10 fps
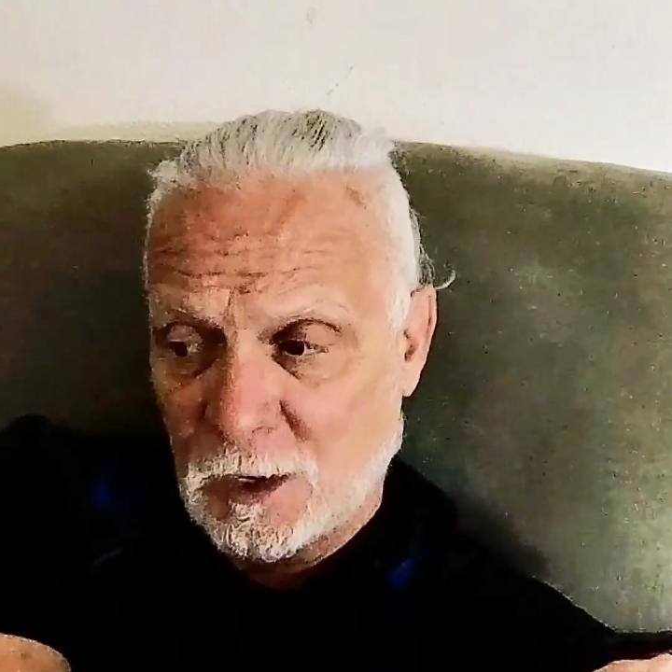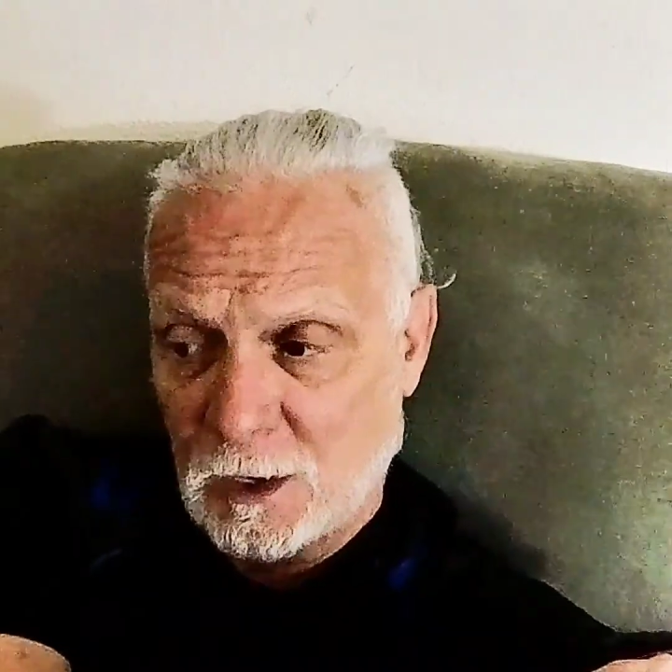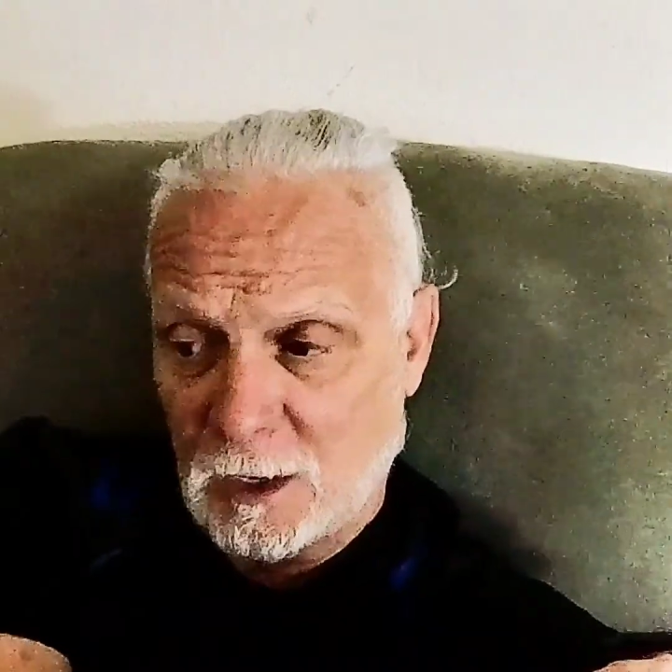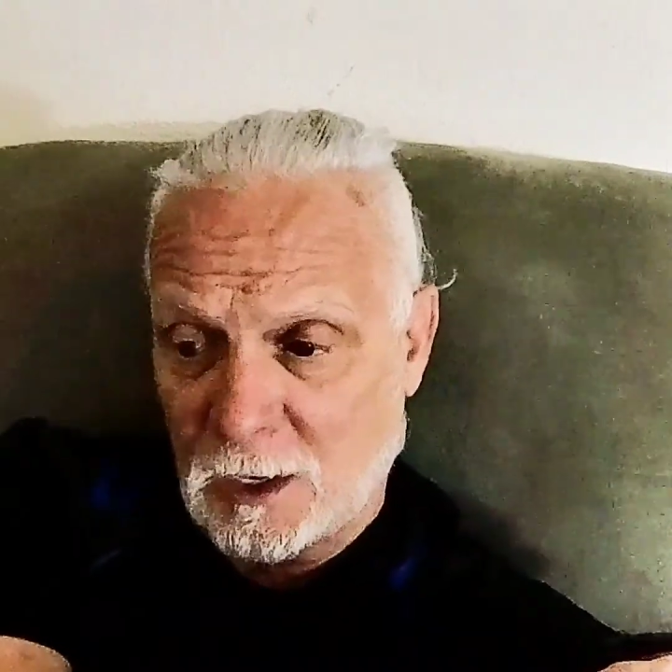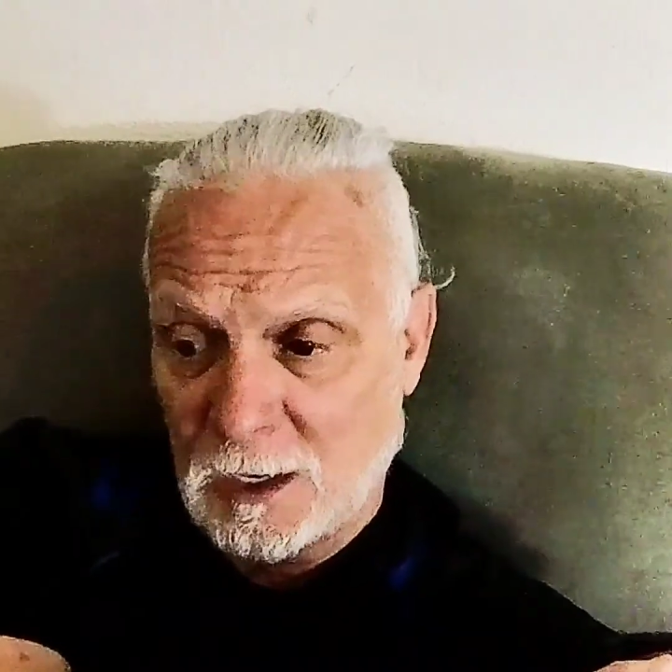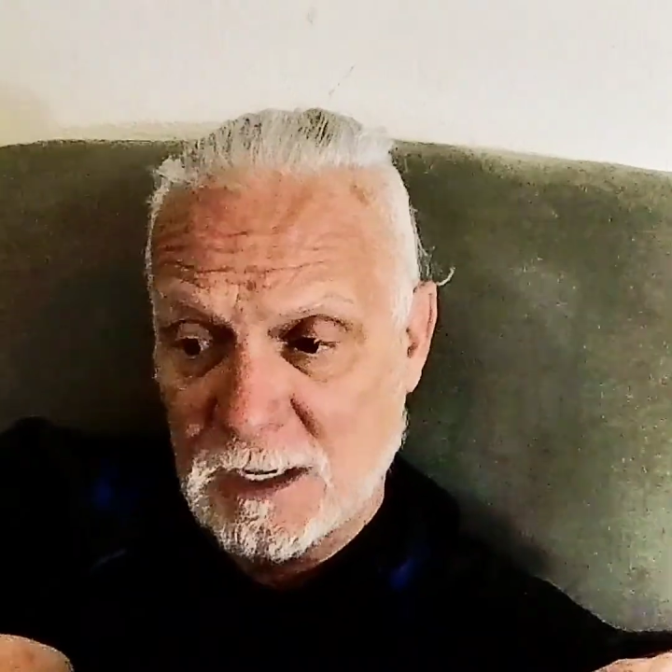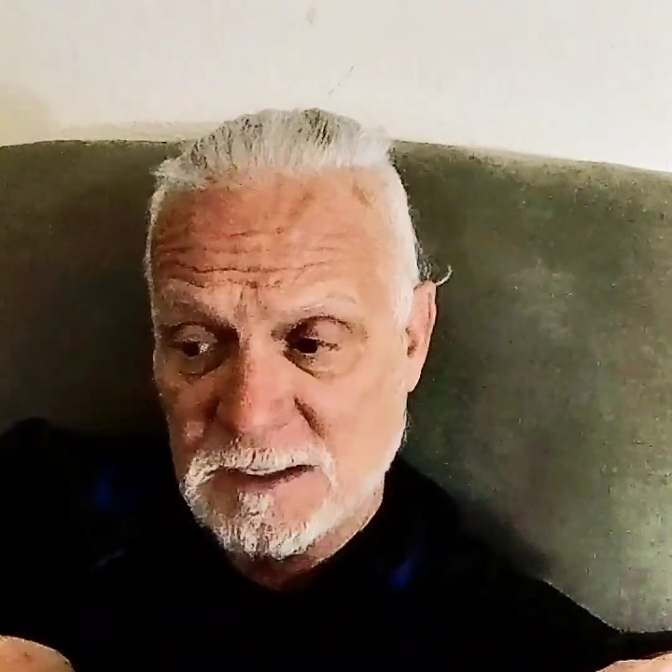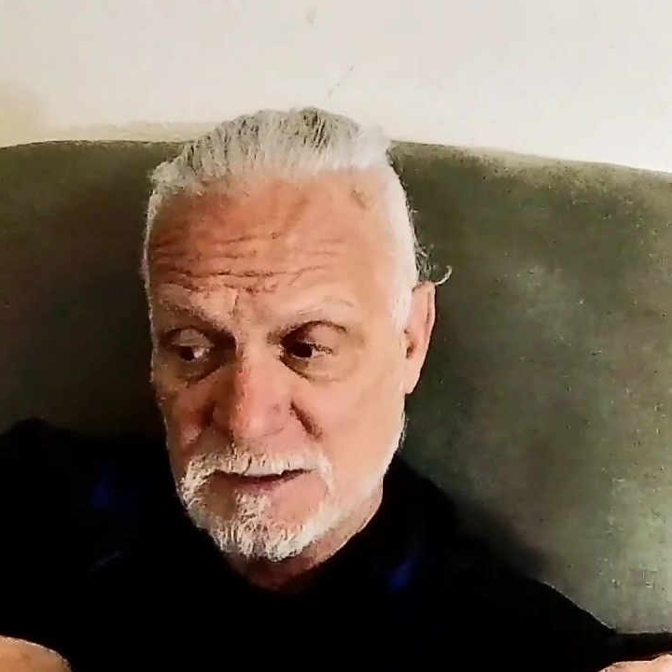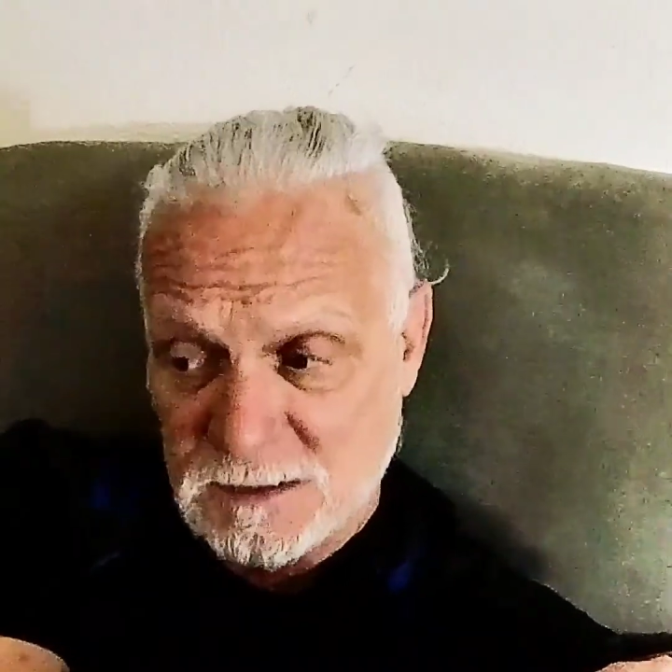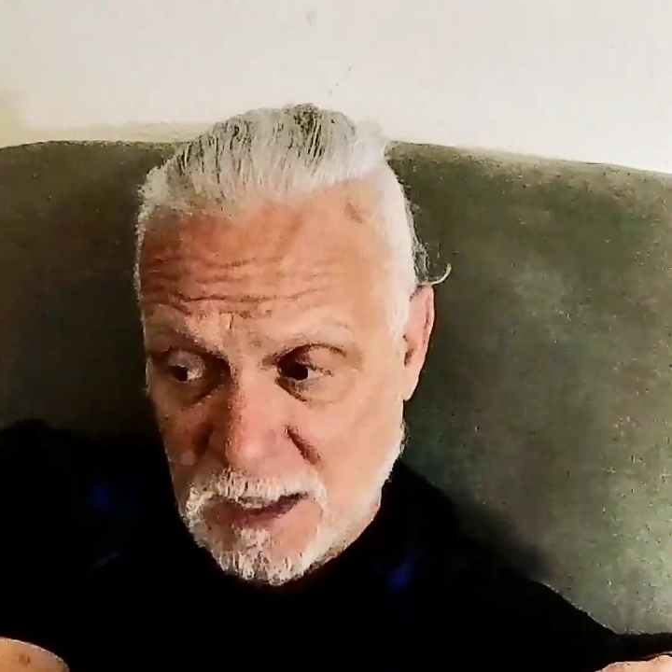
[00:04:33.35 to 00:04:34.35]
Uh,
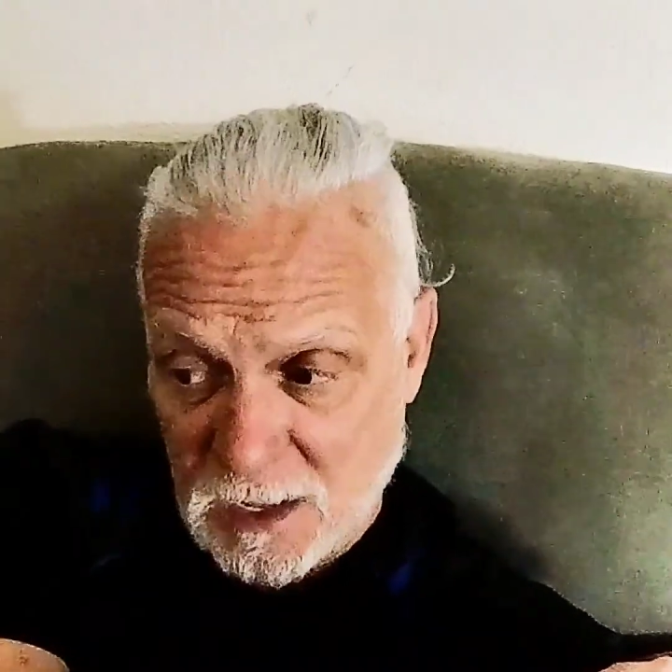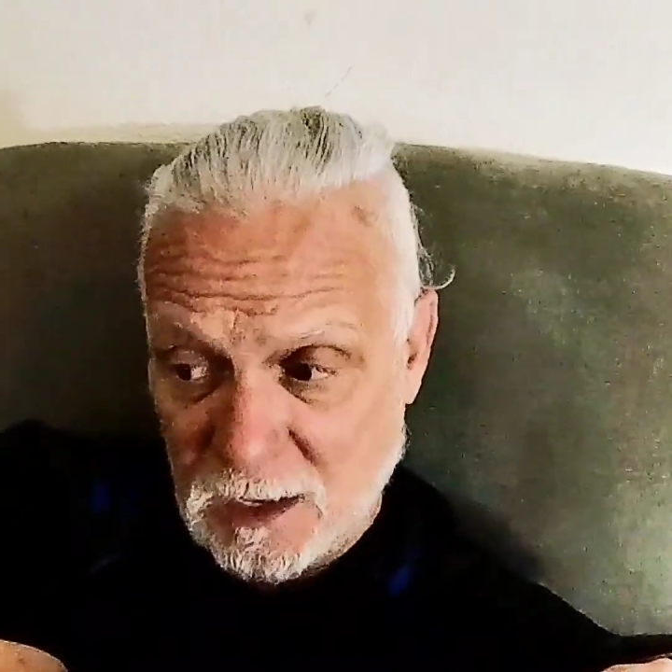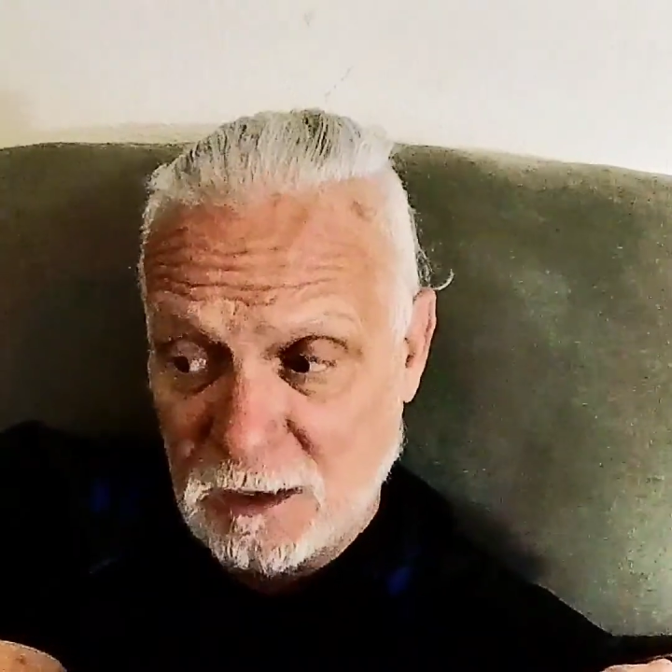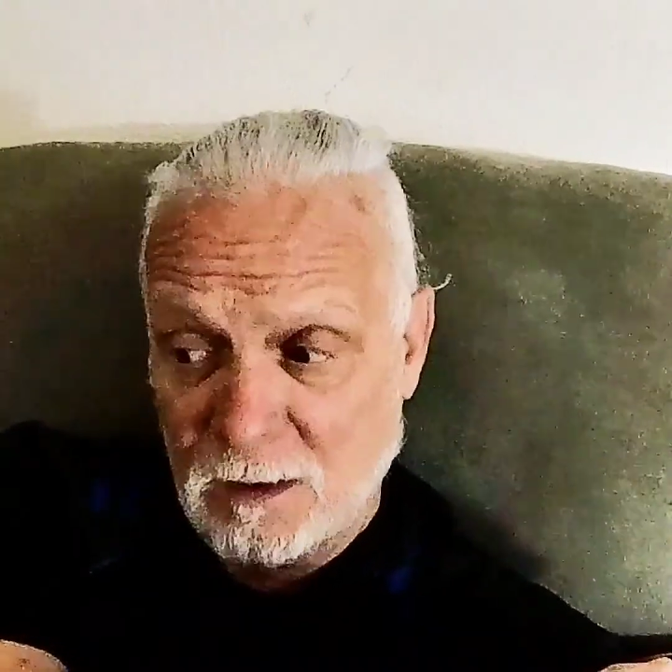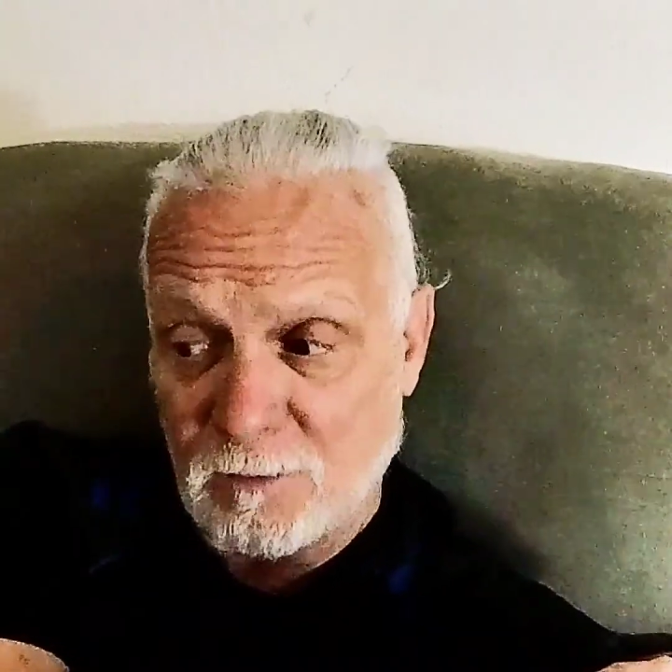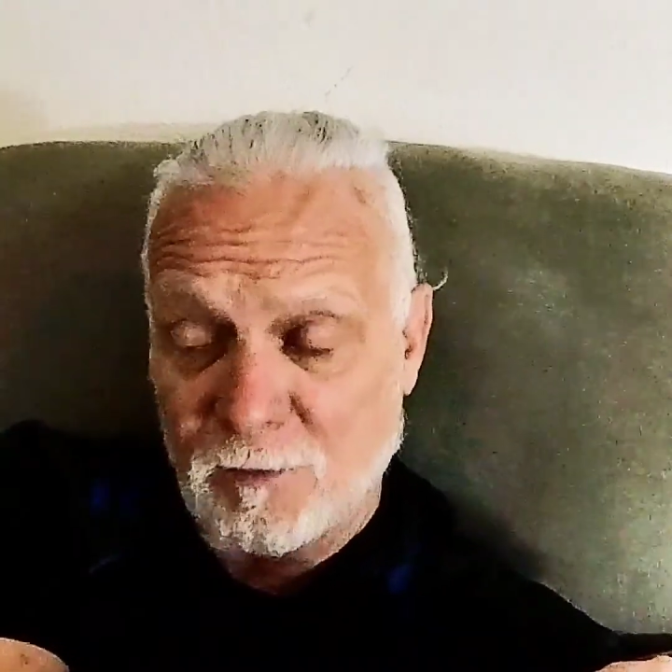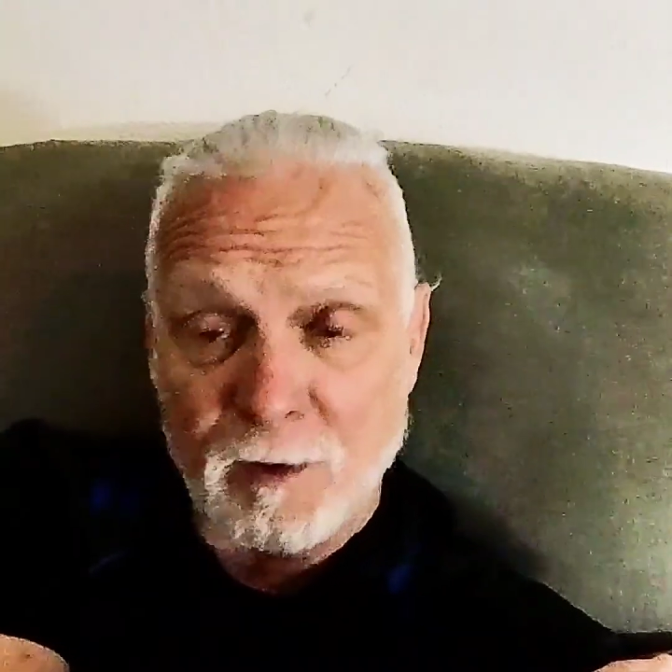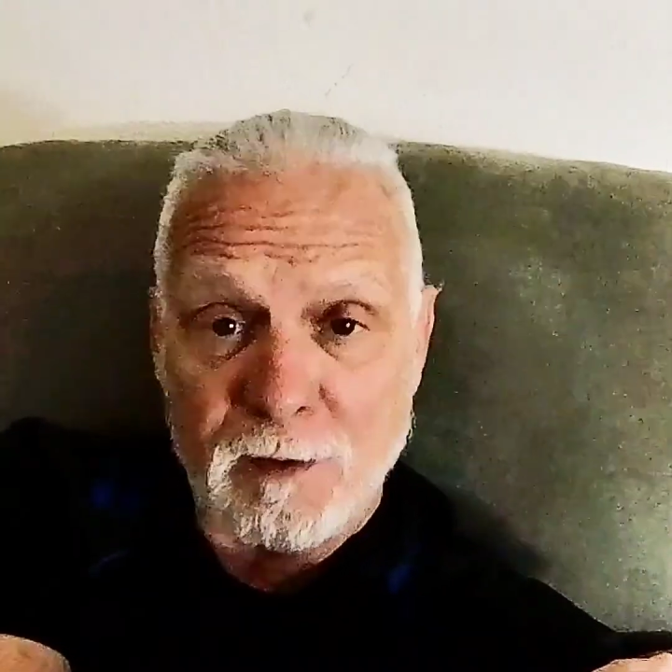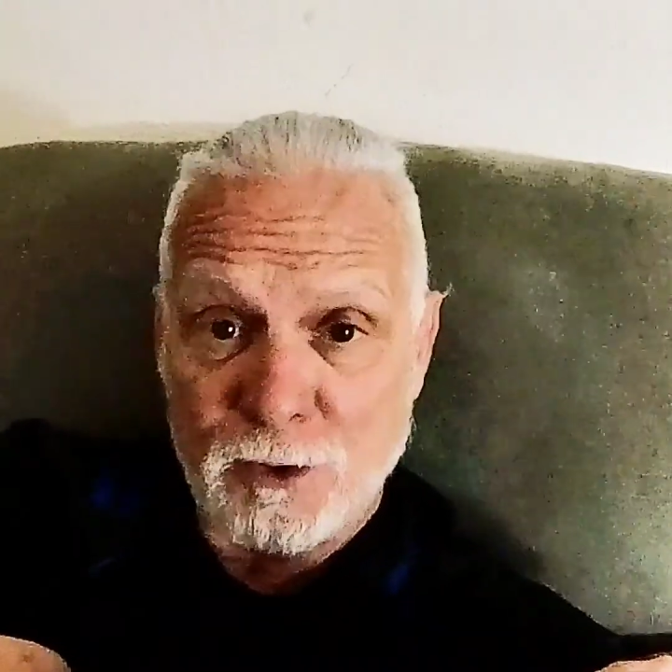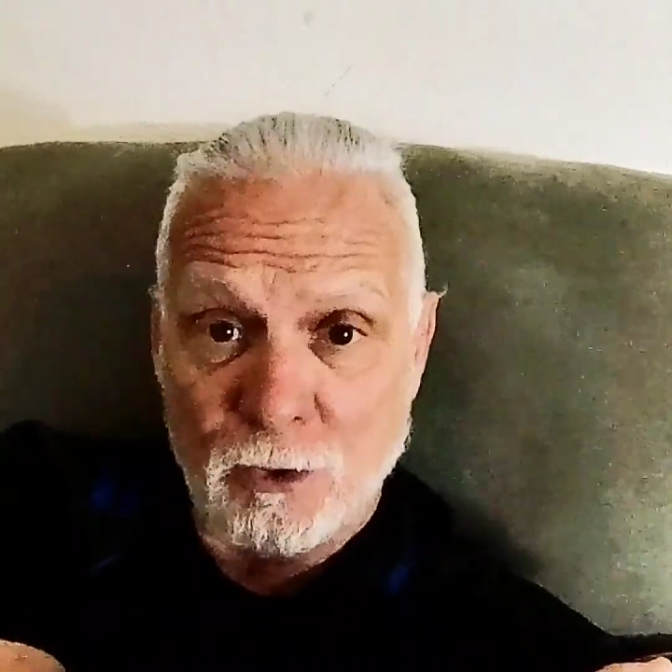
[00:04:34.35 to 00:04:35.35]
and
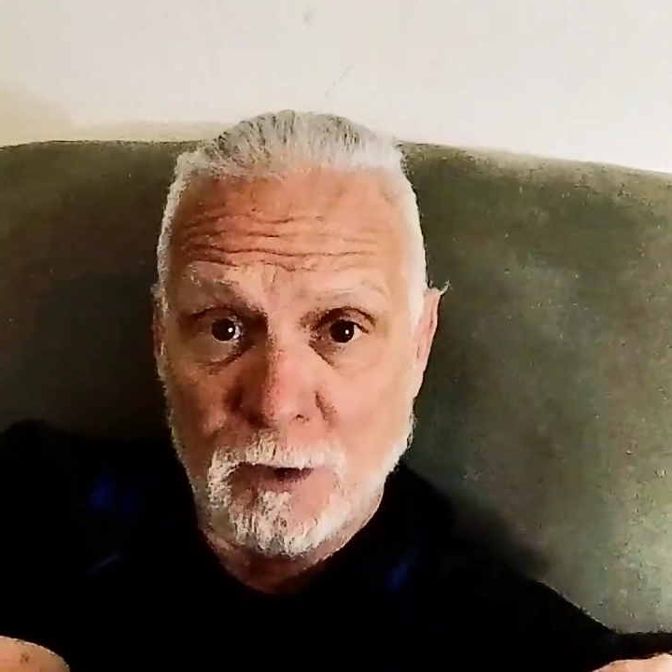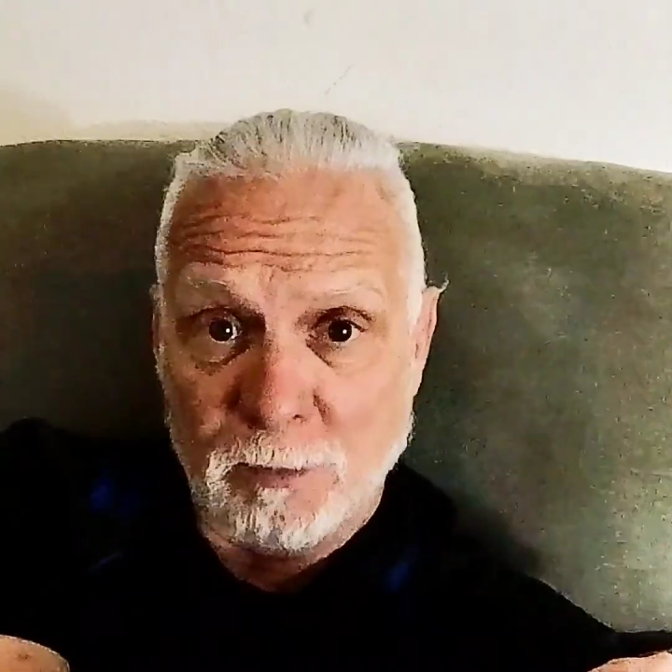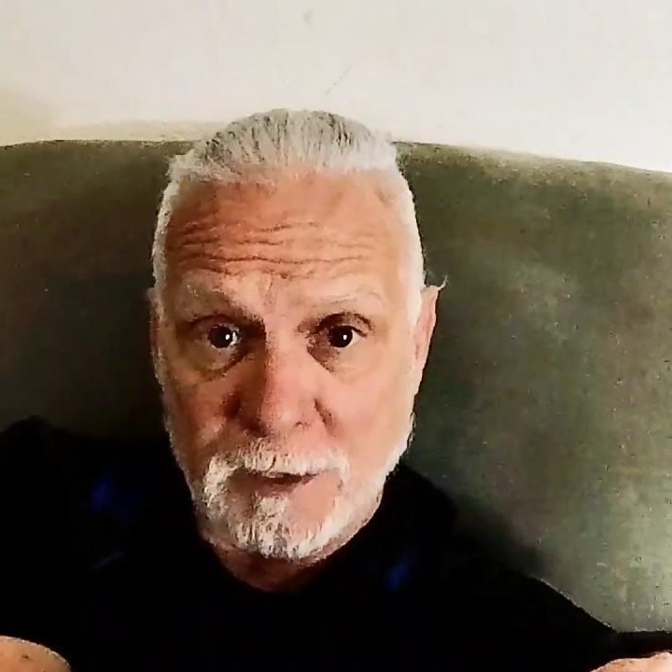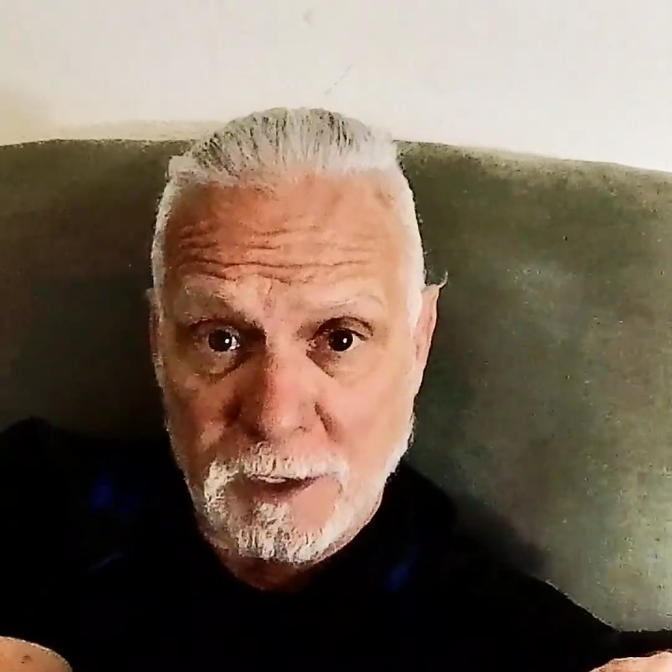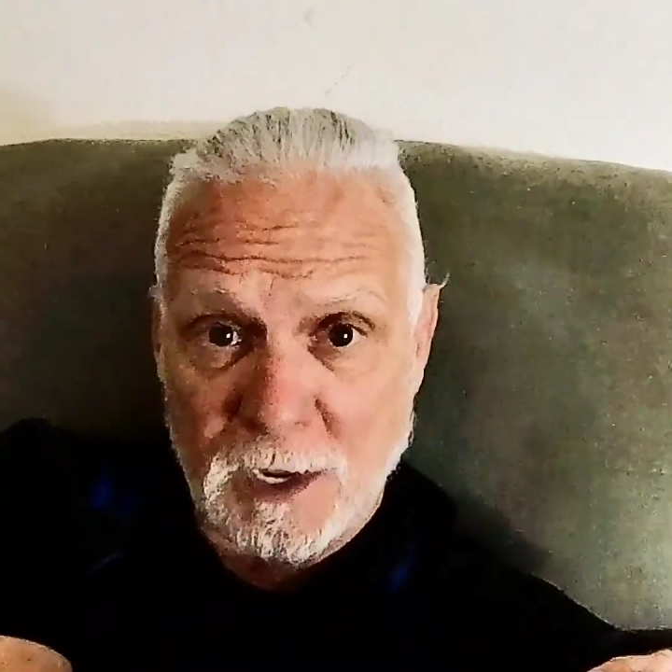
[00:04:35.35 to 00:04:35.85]
very notably,